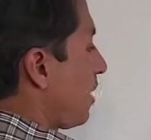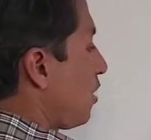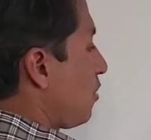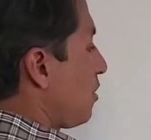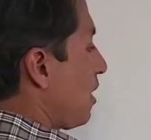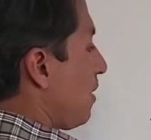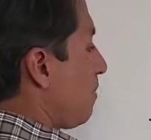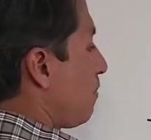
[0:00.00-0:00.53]
know
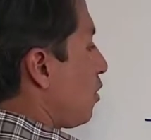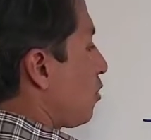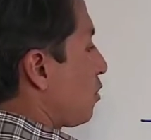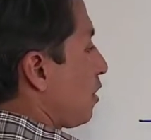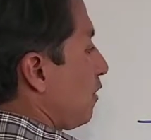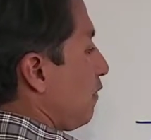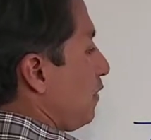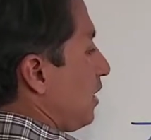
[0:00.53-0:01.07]
that
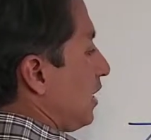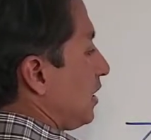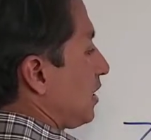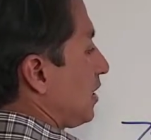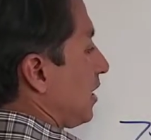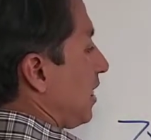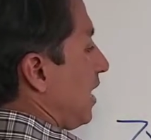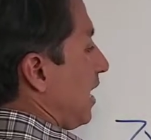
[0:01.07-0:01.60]
both of these
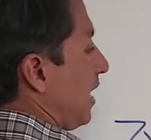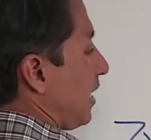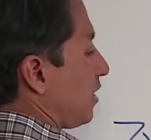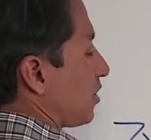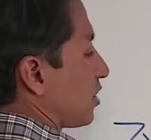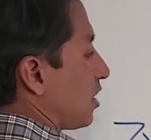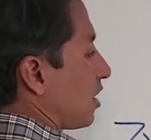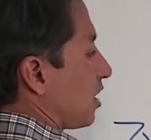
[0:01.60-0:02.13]

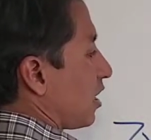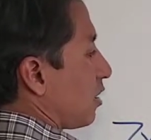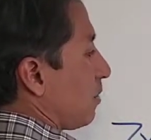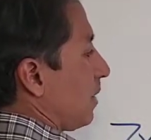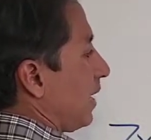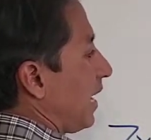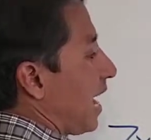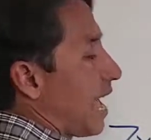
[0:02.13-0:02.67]
things are going to
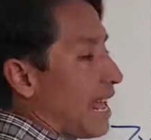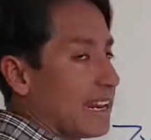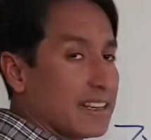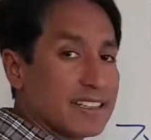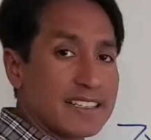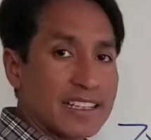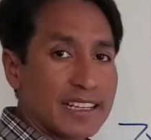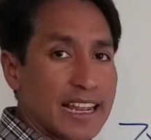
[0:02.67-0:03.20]
be
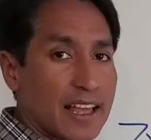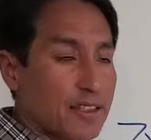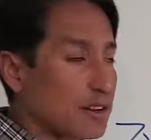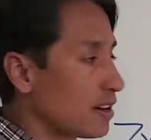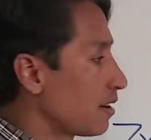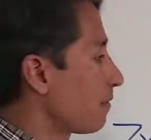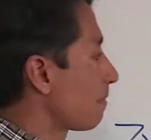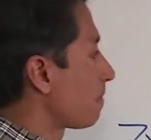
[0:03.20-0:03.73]
added
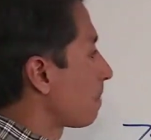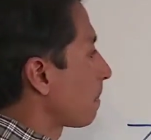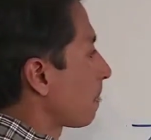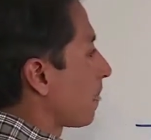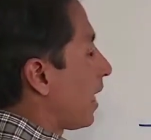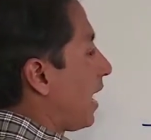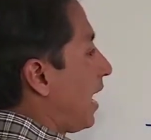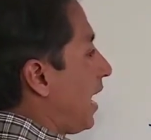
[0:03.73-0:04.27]
together.
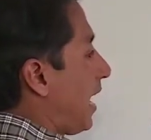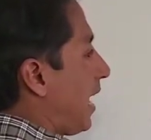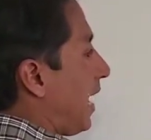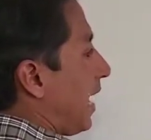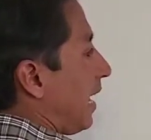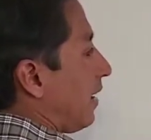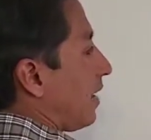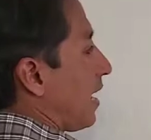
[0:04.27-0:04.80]

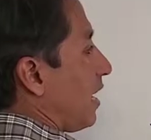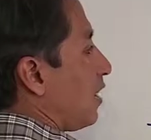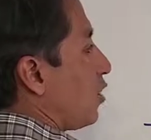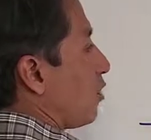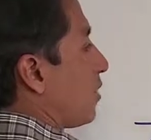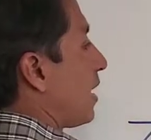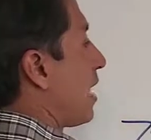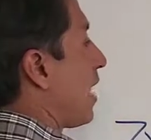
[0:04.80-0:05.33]
And I
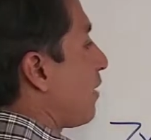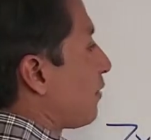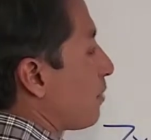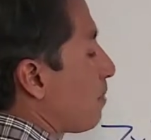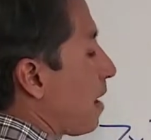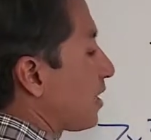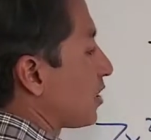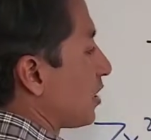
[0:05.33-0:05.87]
know that I have a
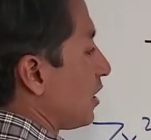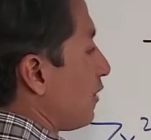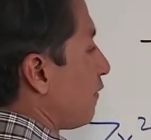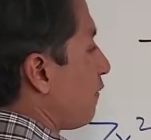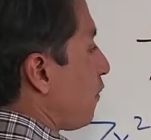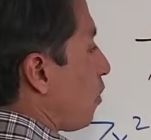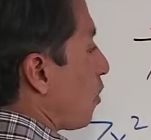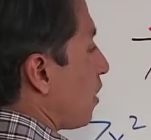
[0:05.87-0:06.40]

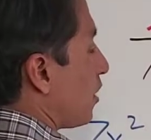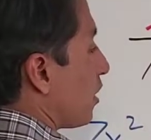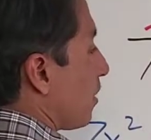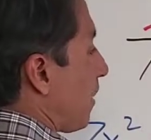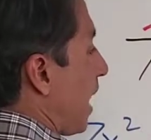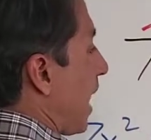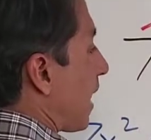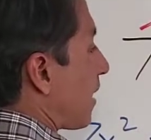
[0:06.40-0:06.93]
positive 4 in the
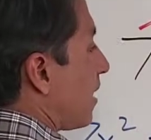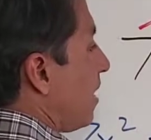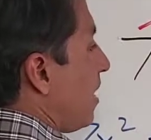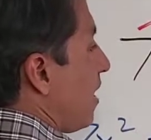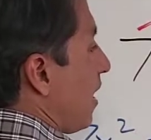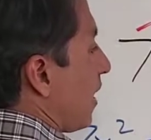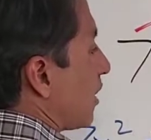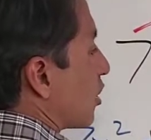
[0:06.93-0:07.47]
back.
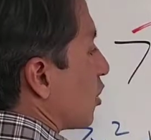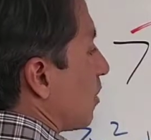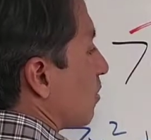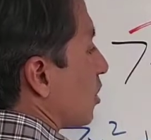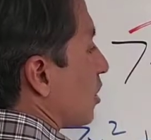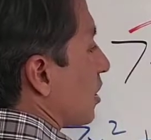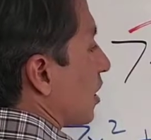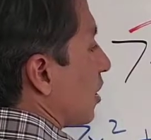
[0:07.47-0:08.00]
And so I'm
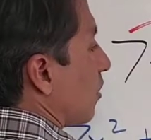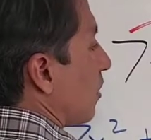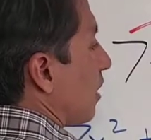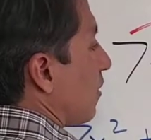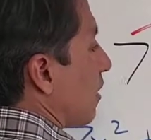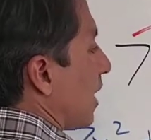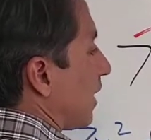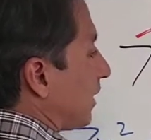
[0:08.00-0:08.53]
just going to
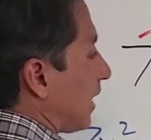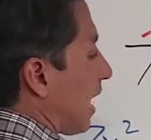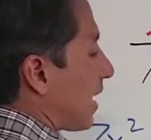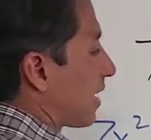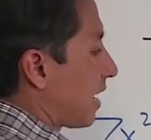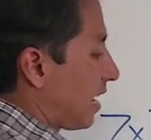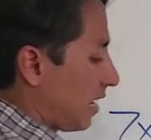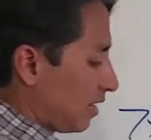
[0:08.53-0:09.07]
rewrite
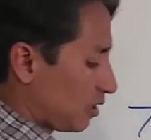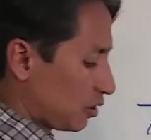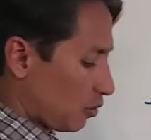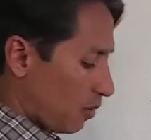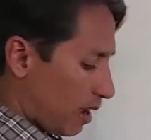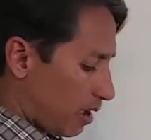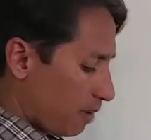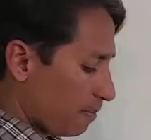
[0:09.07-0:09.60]
that guy as
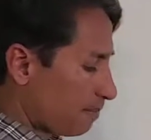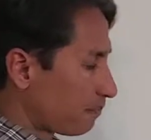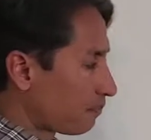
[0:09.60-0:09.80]
well.